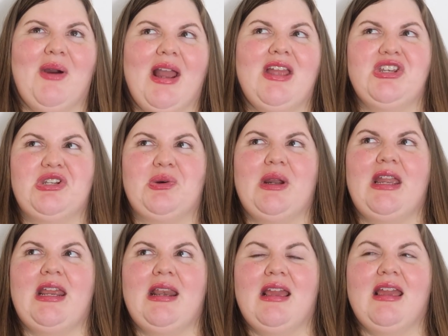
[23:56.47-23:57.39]
I
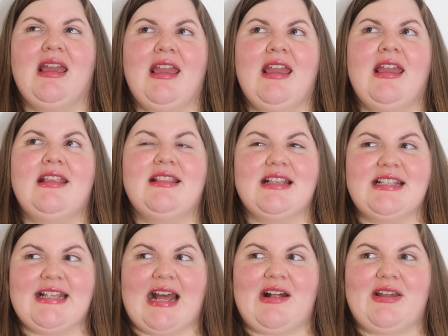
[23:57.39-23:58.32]
enjoyed the
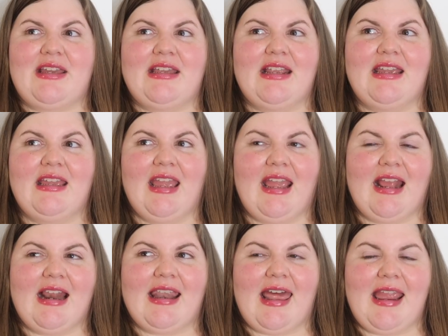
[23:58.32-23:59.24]
salad
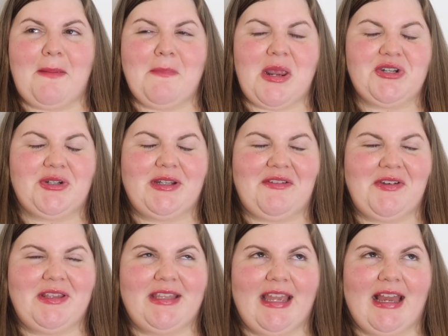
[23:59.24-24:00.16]
and like measuring
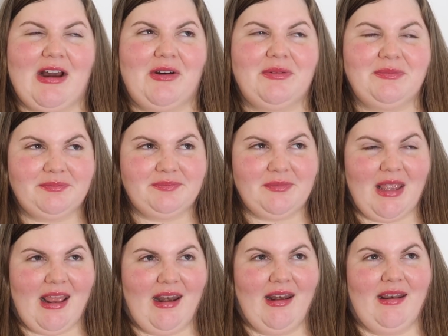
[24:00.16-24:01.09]
everything out
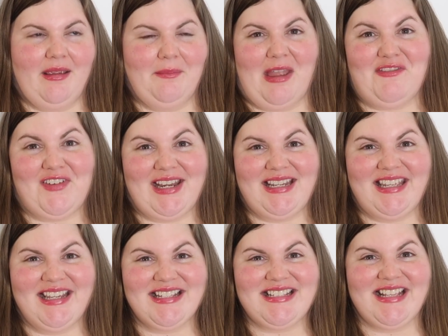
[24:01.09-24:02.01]
and my
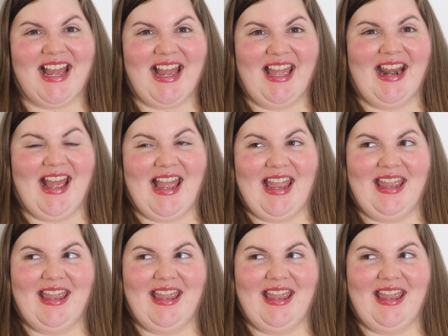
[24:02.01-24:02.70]
findings. And I